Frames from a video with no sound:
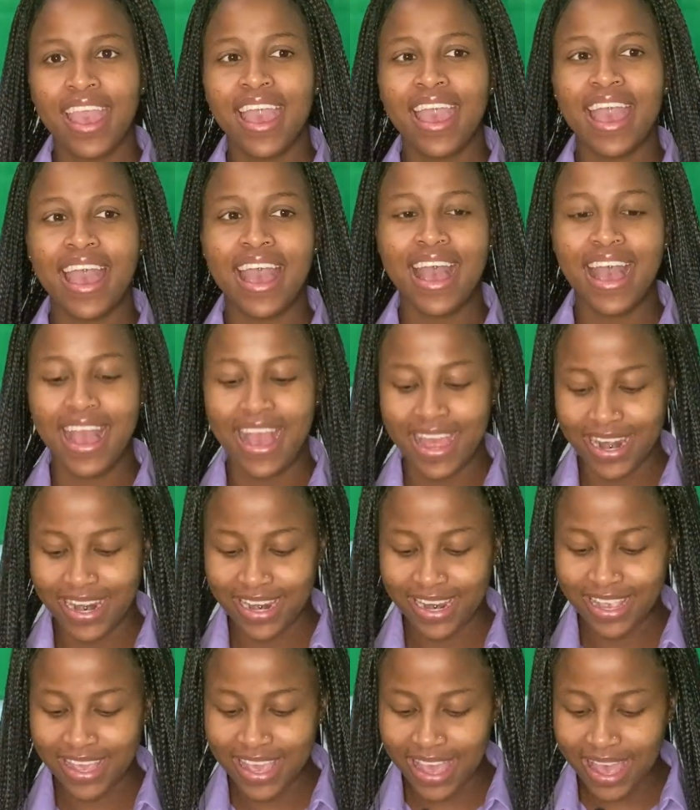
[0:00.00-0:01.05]

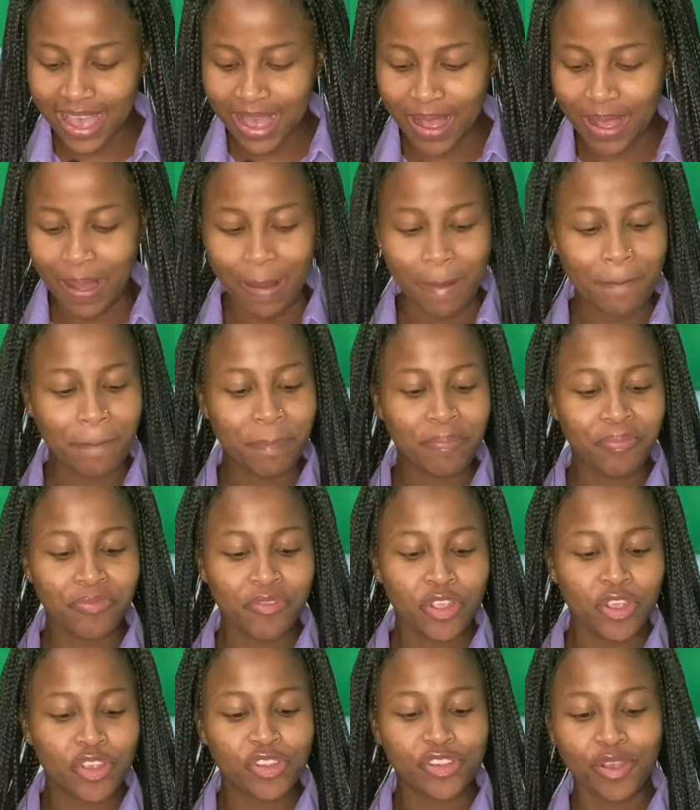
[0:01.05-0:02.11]
And yeah,
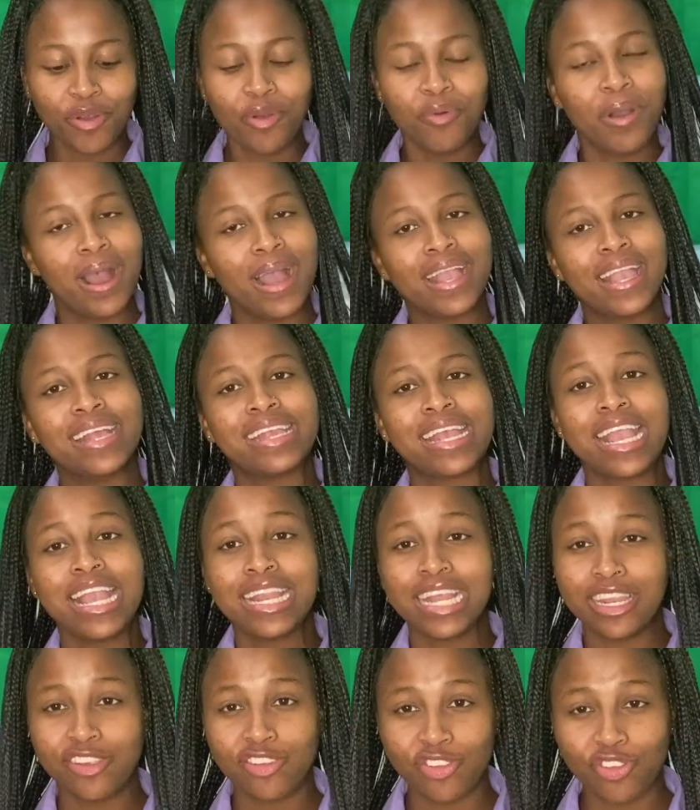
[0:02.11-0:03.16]
so we want to get into
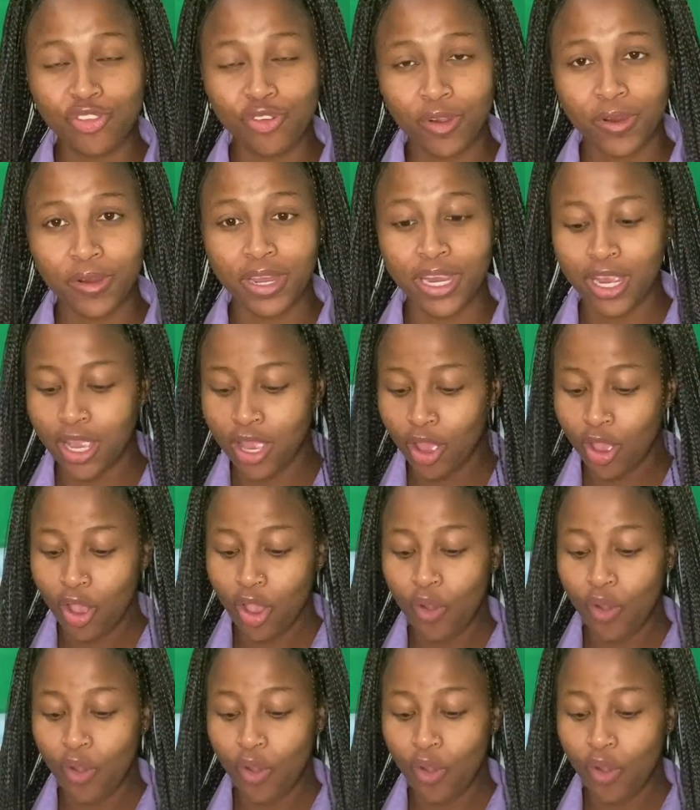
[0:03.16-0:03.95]
this story